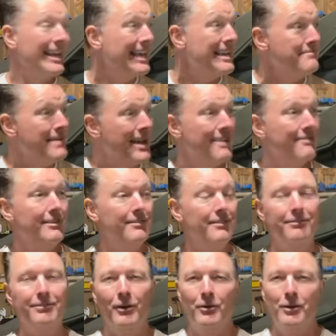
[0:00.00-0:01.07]
He may have even
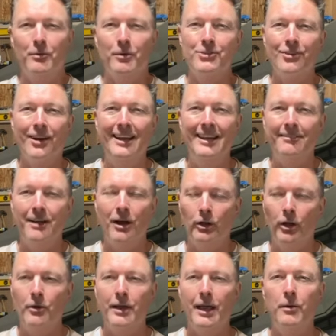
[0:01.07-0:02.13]
flown it. We're trying to
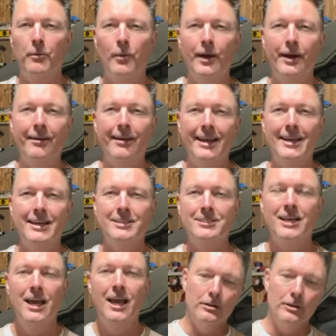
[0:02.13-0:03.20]
locate where his
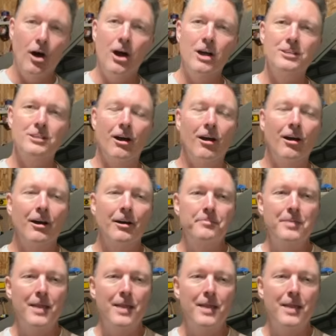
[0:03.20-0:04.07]
logs are